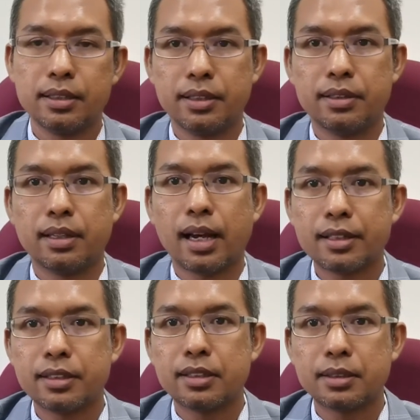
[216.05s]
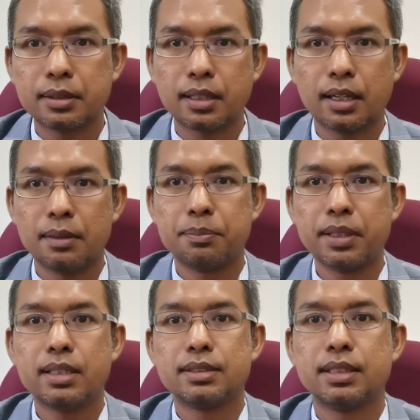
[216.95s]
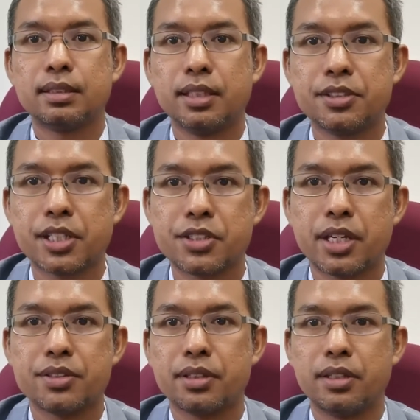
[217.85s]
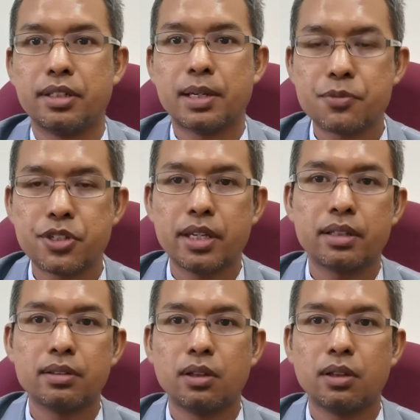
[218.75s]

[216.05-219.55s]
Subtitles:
in other bigger cities such as in Damascus